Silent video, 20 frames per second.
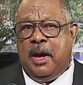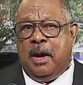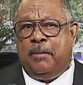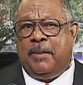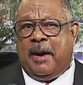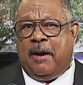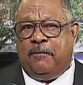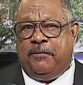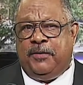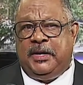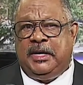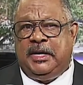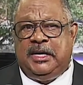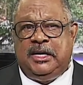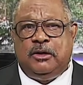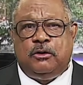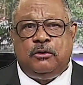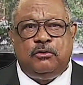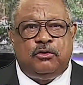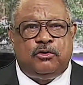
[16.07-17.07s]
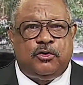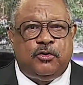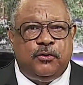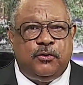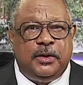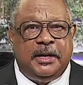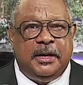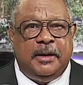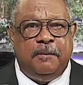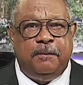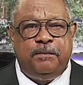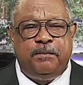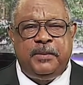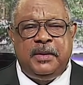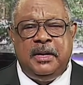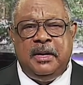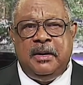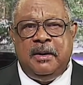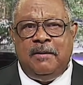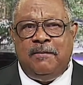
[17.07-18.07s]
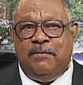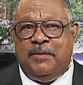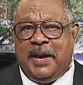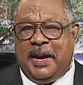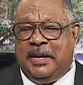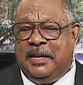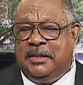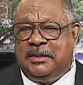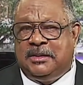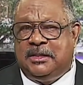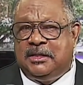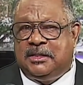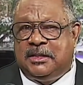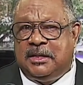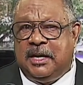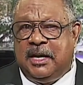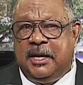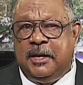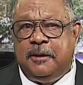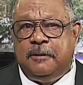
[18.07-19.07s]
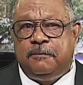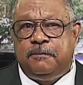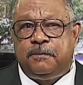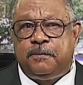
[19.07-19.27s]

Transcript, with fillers: about the guilt trip. That is to say,